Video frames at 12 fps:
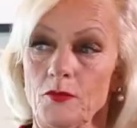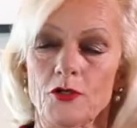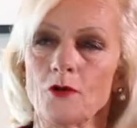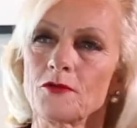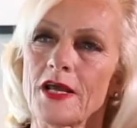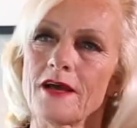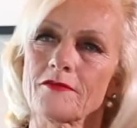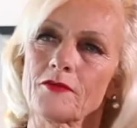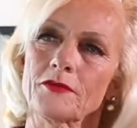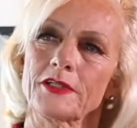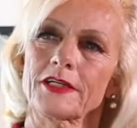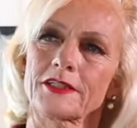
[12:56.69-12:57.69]
don't have over
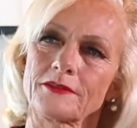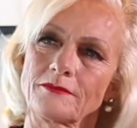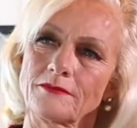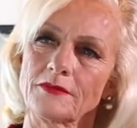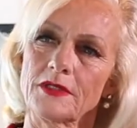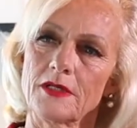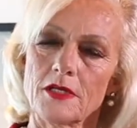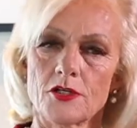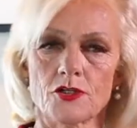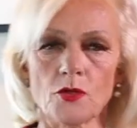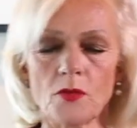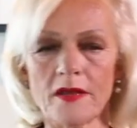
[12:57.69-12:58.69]
there.
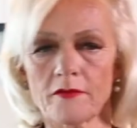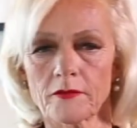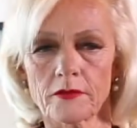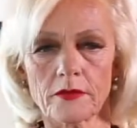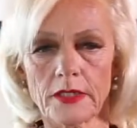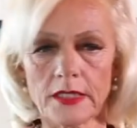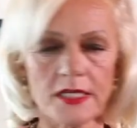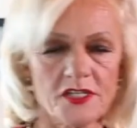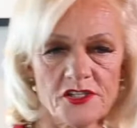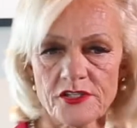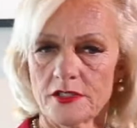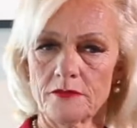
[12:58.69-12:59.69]
So we have an
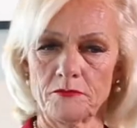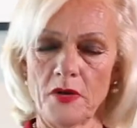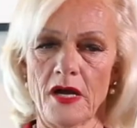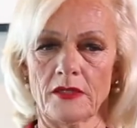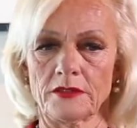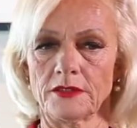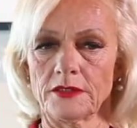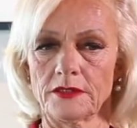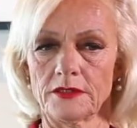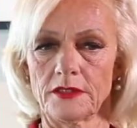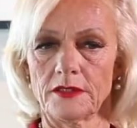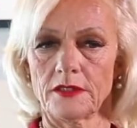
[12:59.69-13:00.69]
instant bond.
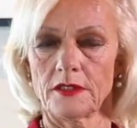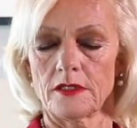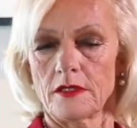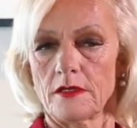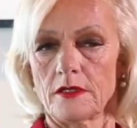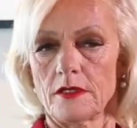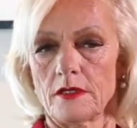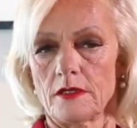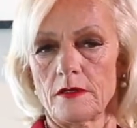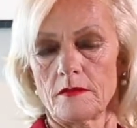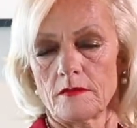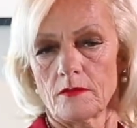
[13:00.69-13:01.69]

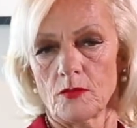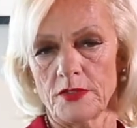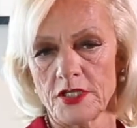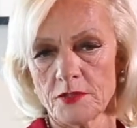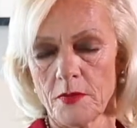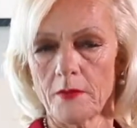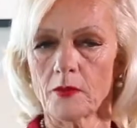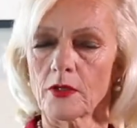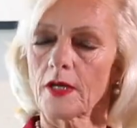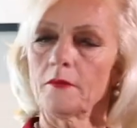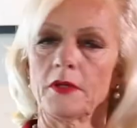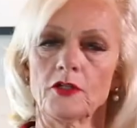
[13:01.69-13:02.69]
When these people
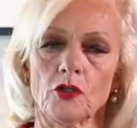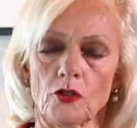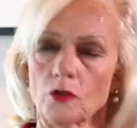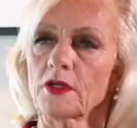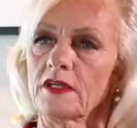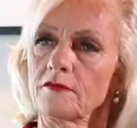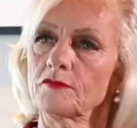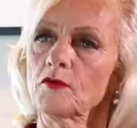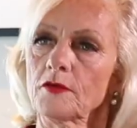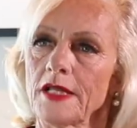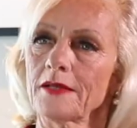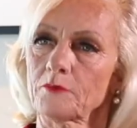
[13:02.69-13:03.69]
come here, they're looking for
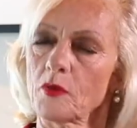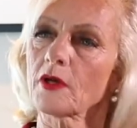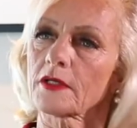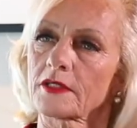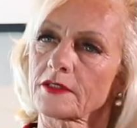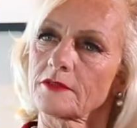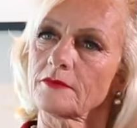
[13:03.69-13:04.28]
that partner